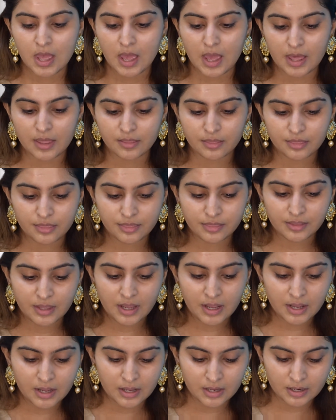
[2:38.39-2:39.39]
and
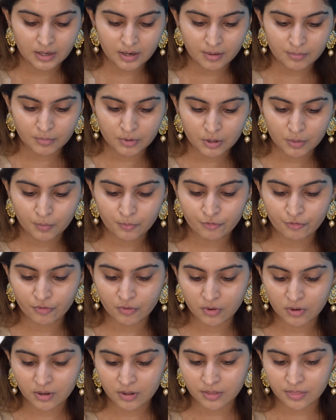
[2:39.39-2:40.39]
then I'm gonna
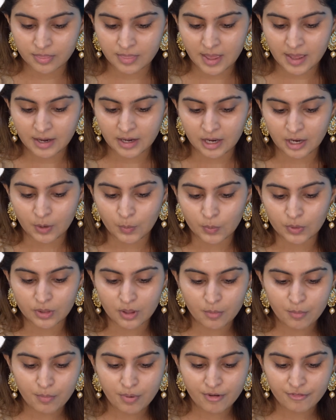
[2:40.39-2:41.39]
work that in with
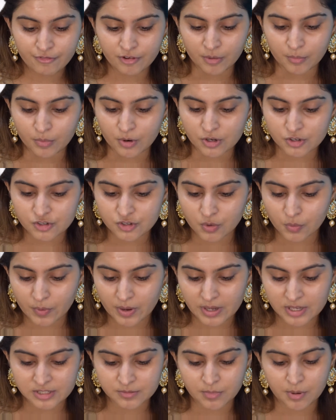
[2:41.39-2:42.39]
a buffing brush. Now
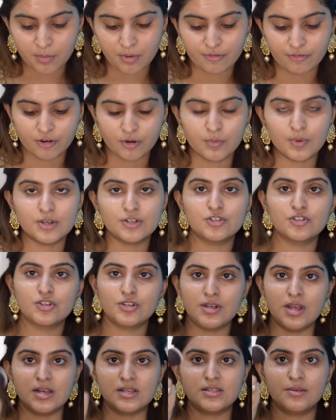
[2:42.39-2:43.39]
where is my buffing brush?
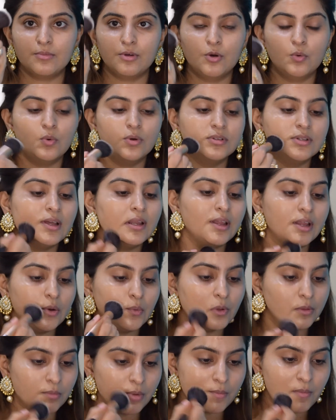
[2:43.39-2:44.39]
Yes, I'm gonna work that in
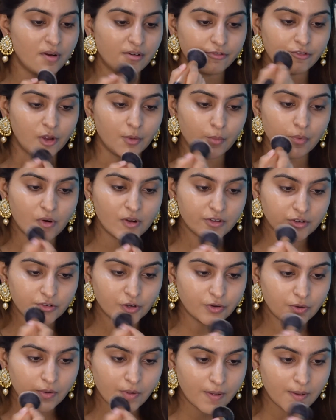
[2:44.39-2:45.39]
with my buffing brush.